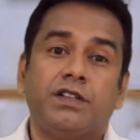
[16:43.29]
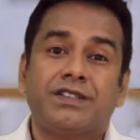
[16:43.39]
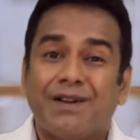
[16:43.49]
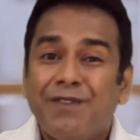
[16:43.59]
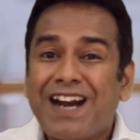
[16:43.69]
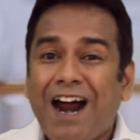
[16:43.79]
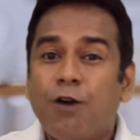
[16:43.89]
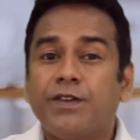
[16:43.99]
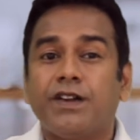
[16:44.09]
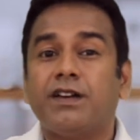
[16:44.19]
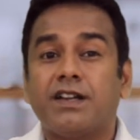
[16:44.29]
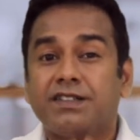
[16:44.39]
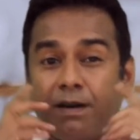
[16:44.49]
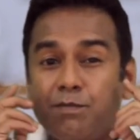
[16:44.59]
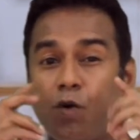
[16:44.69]
Somewhere out there, there are
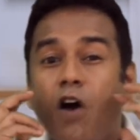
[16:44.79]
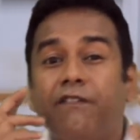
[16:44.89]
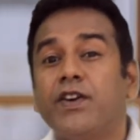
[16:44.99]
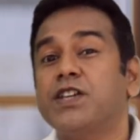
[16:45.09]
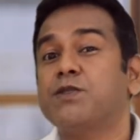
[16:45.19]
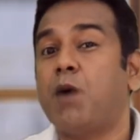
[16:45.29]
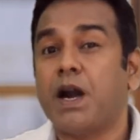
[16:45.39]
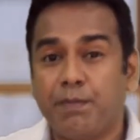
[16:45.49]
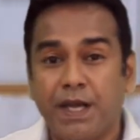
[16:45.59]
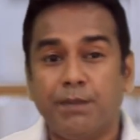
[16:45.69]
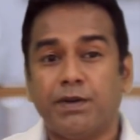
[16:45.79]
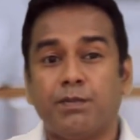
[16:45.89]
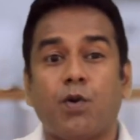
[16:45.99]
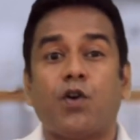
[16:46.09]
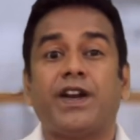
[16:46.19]
some awfully smart people
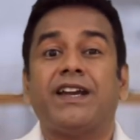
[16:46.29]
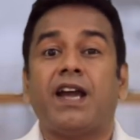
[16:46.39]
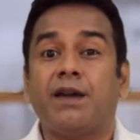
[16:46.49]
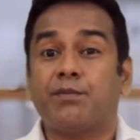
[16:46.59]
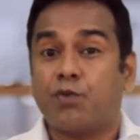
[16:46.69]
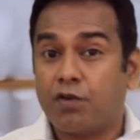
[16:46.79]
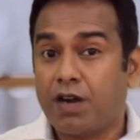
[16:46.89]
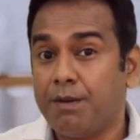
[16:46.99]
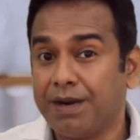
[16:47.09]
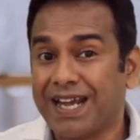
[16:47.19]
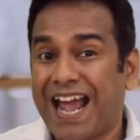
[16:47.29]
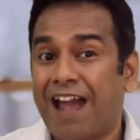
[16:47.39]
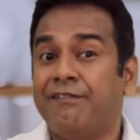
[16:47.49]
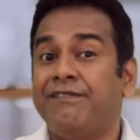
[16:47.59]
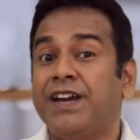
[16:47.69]
plotting and programming
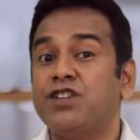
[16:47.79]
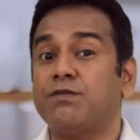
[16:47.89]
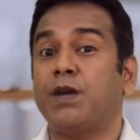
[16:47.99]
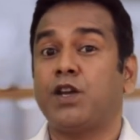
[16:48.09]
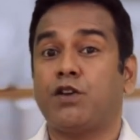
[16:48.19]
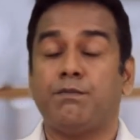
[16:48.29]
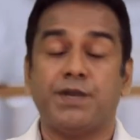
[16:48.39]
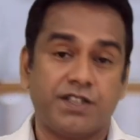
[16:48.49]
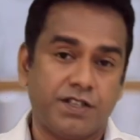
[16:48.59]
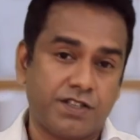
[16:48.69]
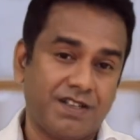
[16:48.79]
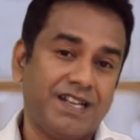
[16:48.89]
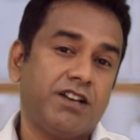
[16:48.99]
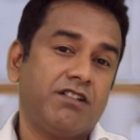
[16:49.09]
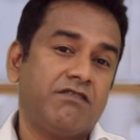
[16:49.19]
a way to make your business
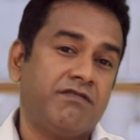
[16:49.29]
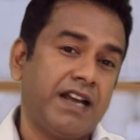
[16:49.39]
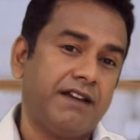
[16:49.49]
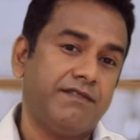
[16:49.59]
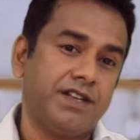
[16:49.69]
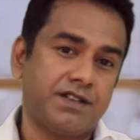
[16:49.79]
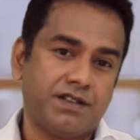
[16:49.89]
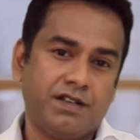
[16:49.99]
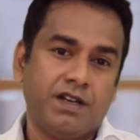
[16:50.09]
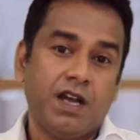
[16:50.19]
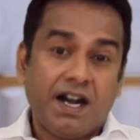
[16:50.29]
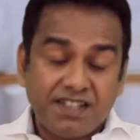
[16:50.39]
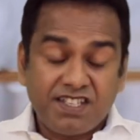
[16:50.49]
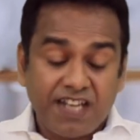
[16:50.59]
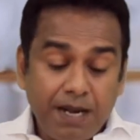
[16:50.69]
relevant. At
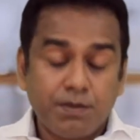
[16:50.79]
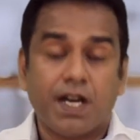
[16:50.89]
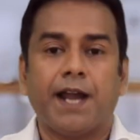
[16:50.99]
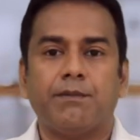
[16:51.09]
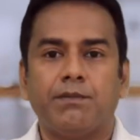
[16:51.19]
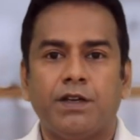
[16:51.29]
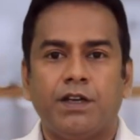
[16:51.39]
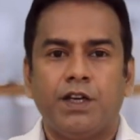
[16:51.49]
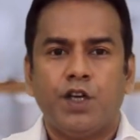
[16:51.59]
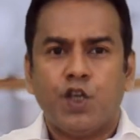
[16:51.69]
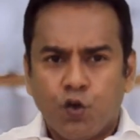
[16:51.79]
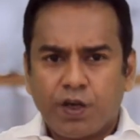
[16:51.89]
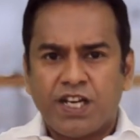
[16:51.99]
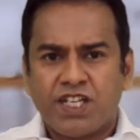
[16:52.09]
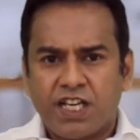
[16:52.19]
the same time, you
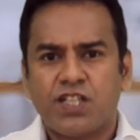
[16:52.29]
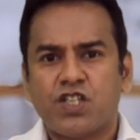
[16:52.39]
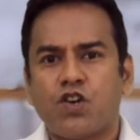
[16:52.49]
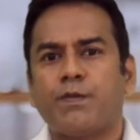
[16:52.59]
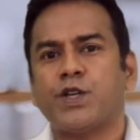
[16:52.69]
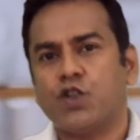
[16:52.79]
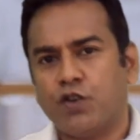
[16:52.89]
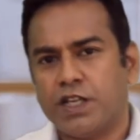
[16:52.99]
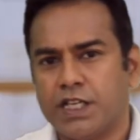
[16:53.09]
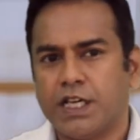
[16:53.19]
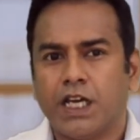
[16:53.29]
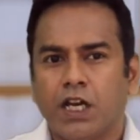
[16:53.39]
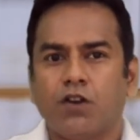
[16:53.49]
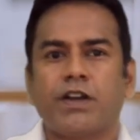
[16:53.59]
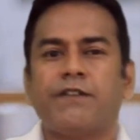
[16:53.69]
can take this opportunity
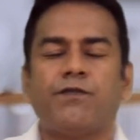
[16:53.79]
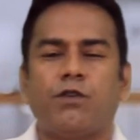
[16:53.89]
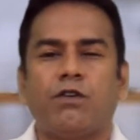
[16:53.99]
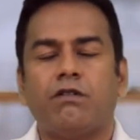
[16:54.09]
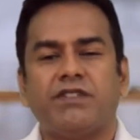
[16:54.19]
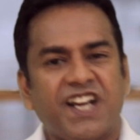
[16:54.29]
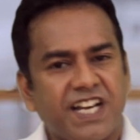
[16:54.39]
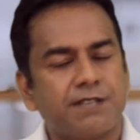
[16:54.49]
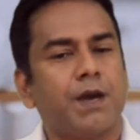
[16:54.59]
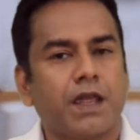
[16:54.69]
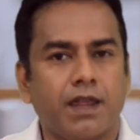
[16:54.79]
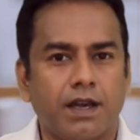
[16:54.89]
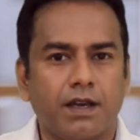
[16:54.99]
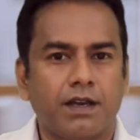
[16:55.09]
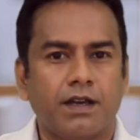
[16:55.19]
in looking for the next big thing.